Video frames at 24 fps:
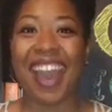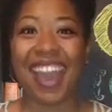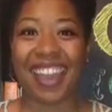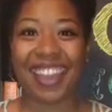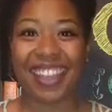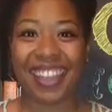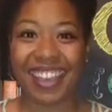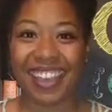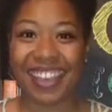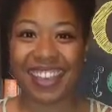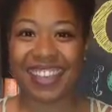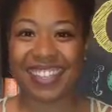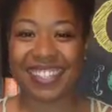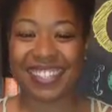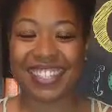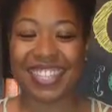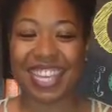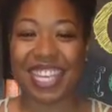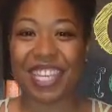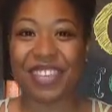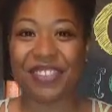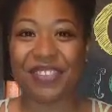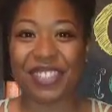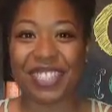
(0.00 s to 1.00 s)
Hi guys,
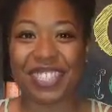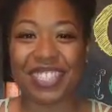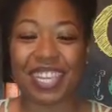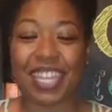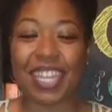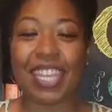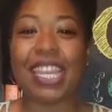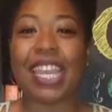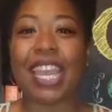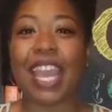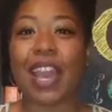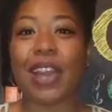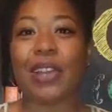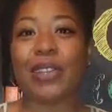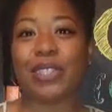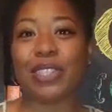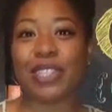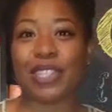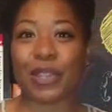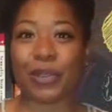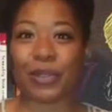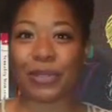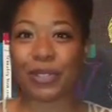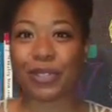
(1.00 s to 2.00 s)
thank you for checking
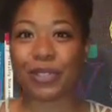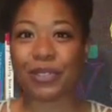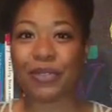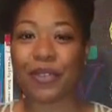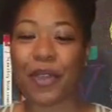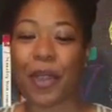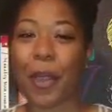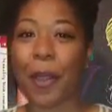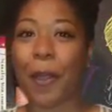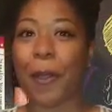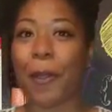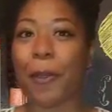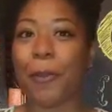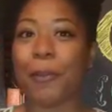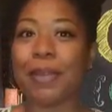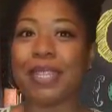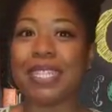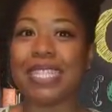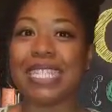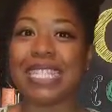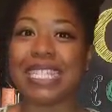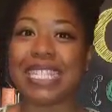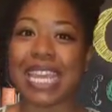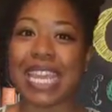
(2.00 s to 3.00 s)
out Dose of Om
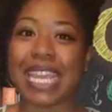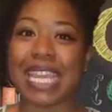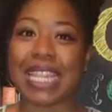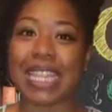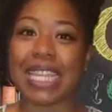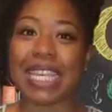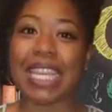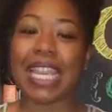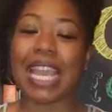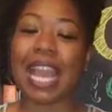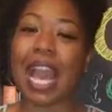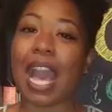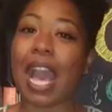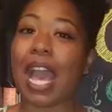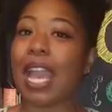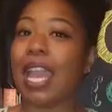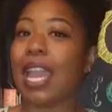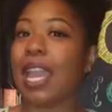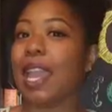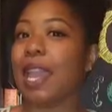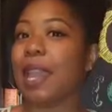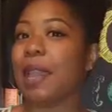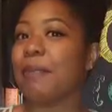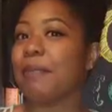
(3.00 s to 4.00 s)
Daily.
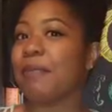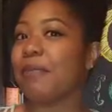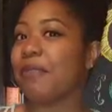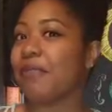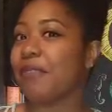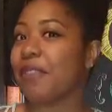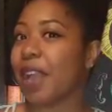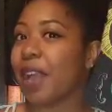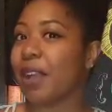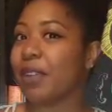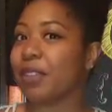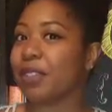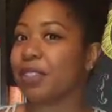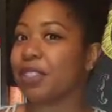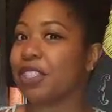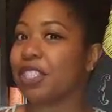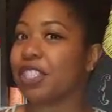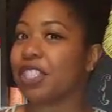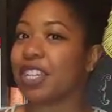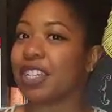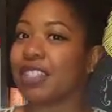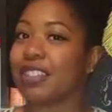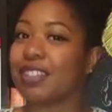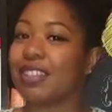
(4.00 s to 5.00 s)
I am founder
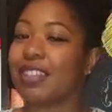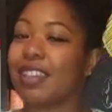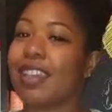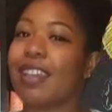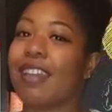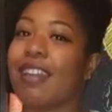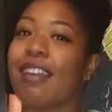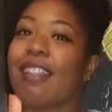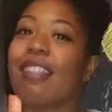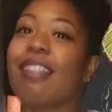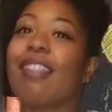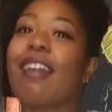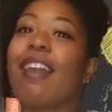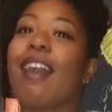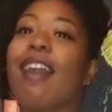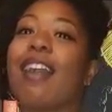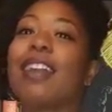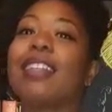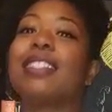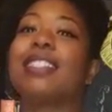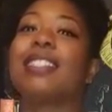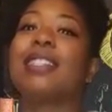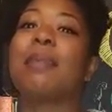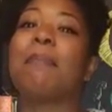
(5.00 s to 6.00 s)
Chantel
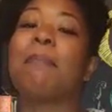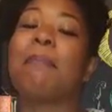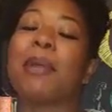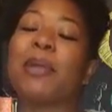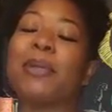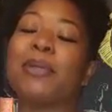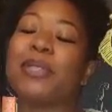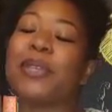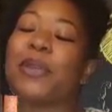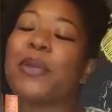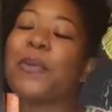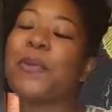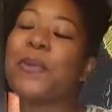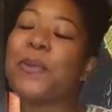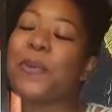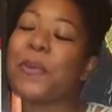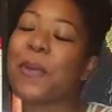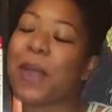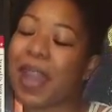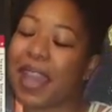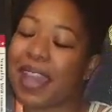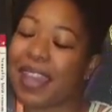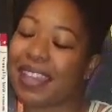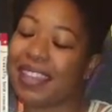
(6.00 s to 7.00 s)
Asamoto
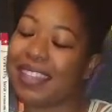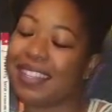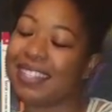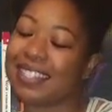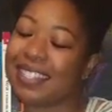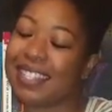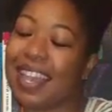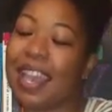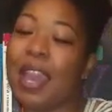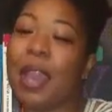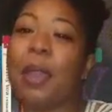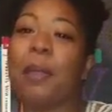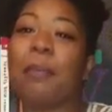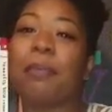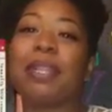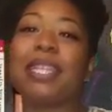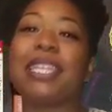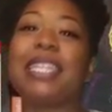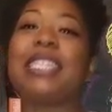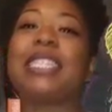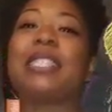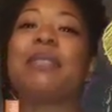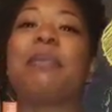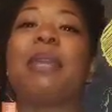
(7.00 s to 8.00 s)
White.
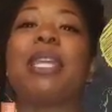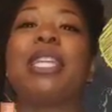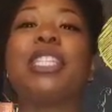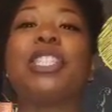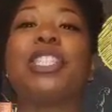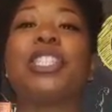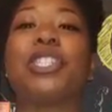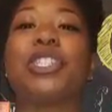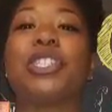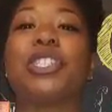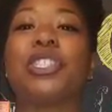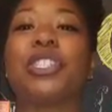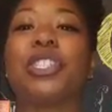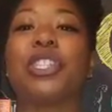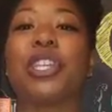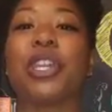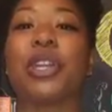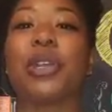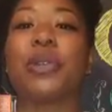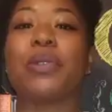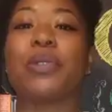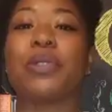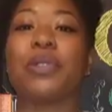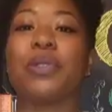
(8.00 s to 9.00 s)
Please make sure to
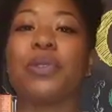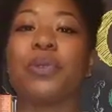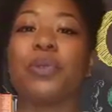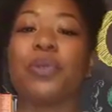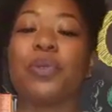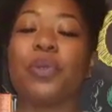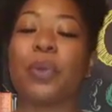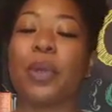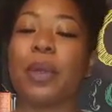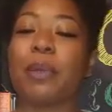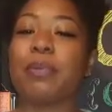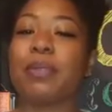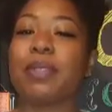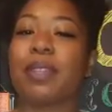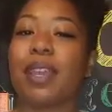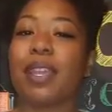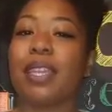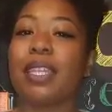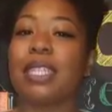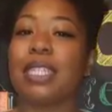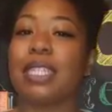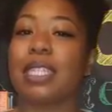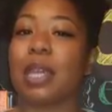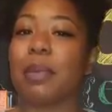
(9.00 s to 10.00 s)
go to the
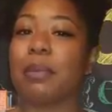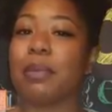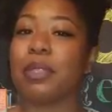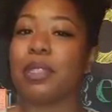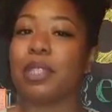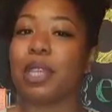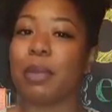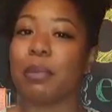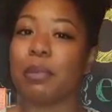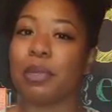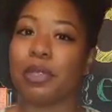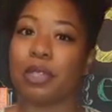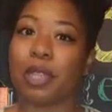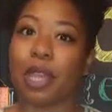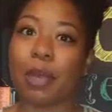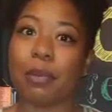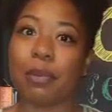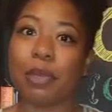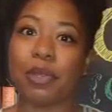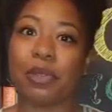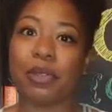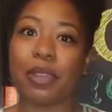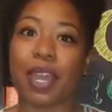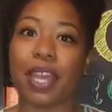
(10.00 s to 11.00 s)
website
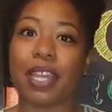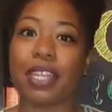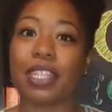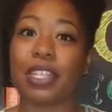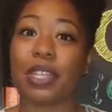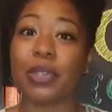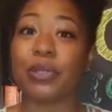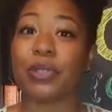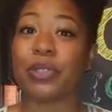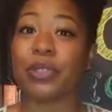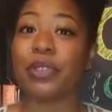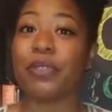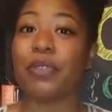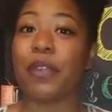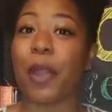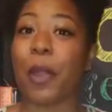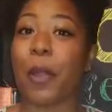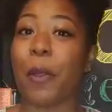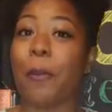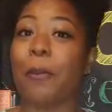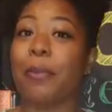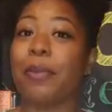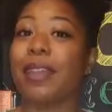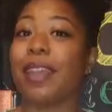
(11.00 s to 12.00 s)

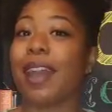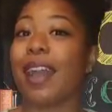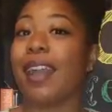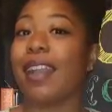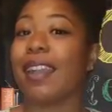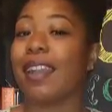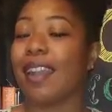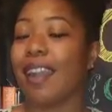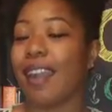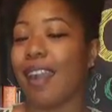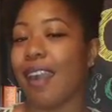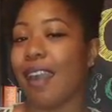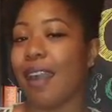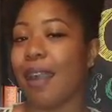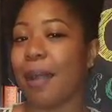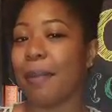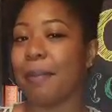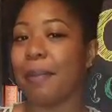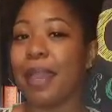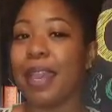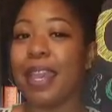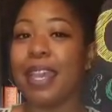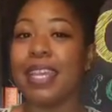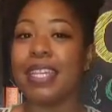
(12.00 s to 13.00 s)

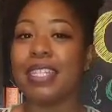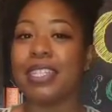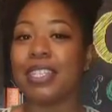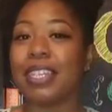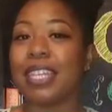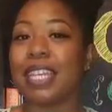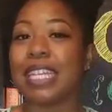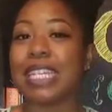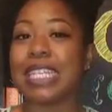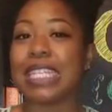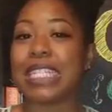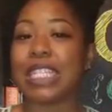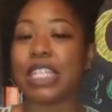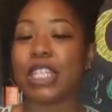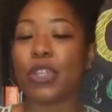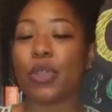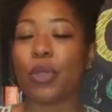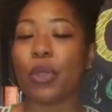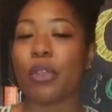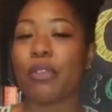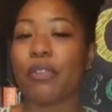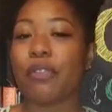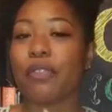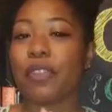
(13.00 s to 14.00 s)
www.doseofom.com to get
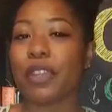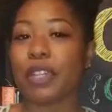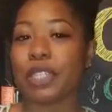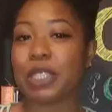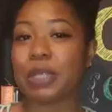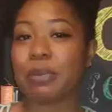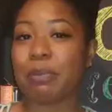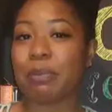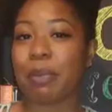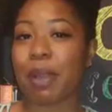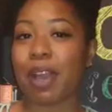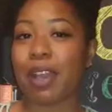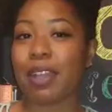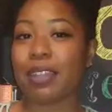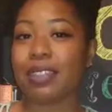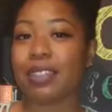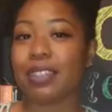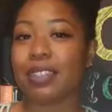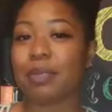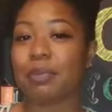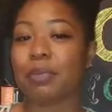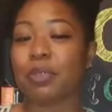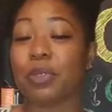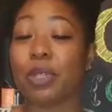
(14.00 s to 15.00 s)
your first box
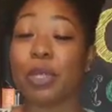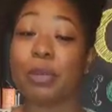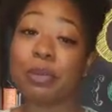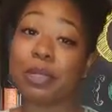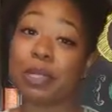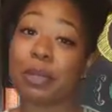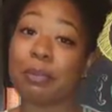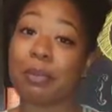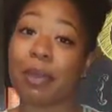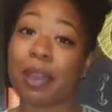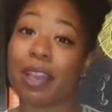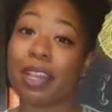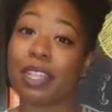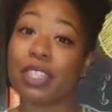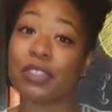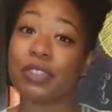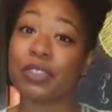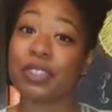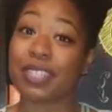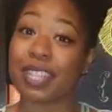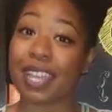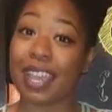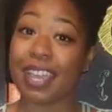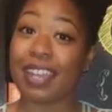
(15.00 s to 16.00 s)
subscription box
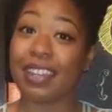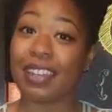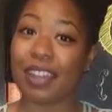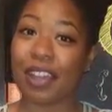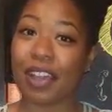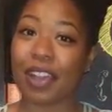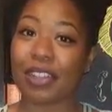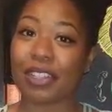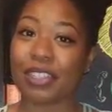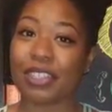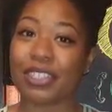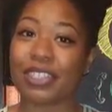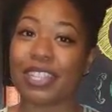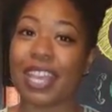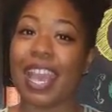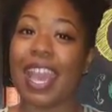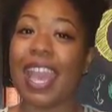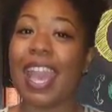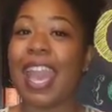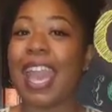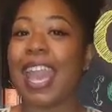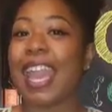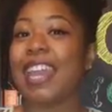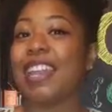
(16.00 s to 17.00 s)
for $10.
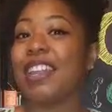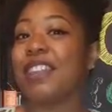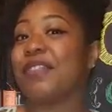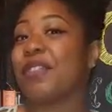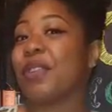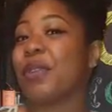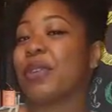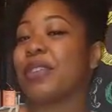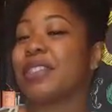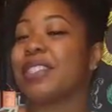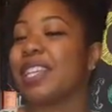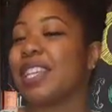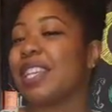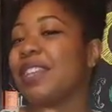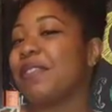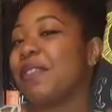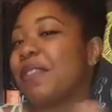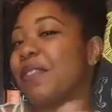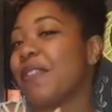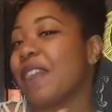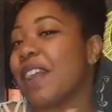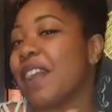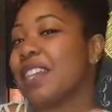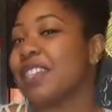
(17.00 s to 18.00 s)
And of course, if
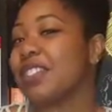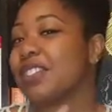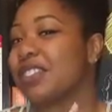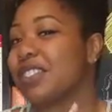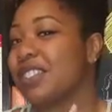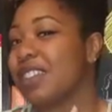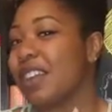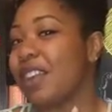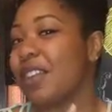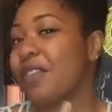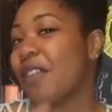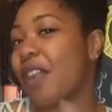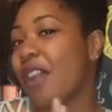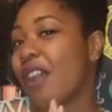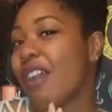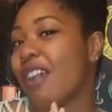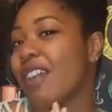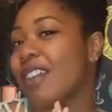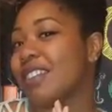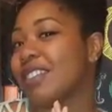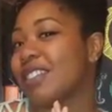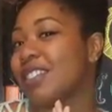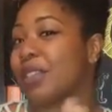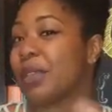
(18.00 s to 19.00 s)
you find yourself
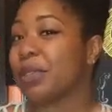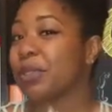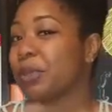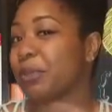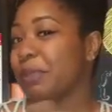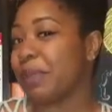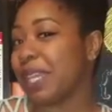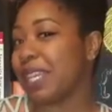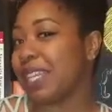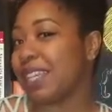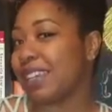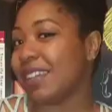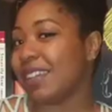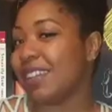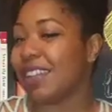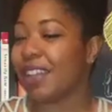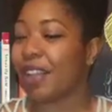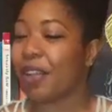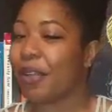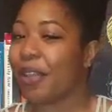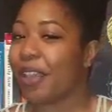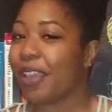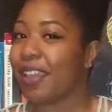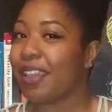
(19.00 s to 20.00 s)
on social media,
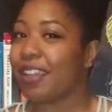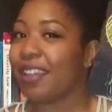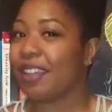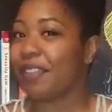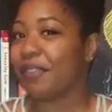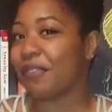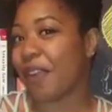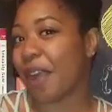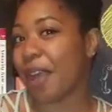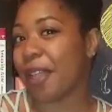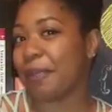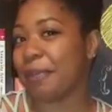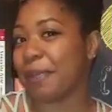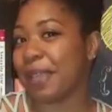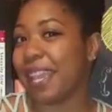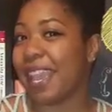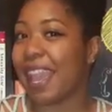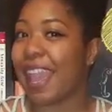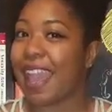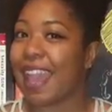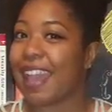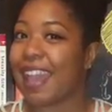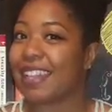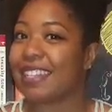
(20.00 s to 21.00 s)
go ahead and follow
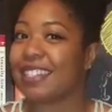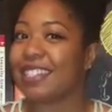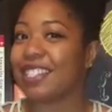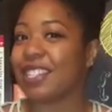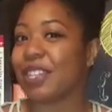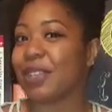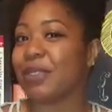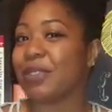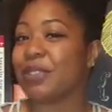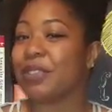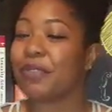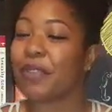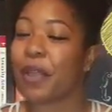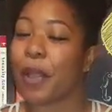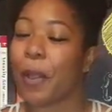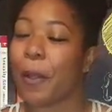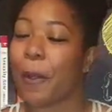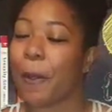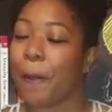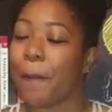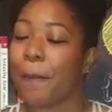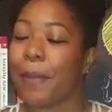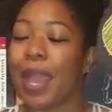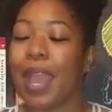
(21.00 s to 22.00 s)
me at Dose of
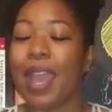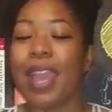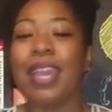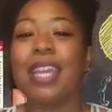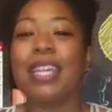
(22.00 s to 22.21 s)
Om.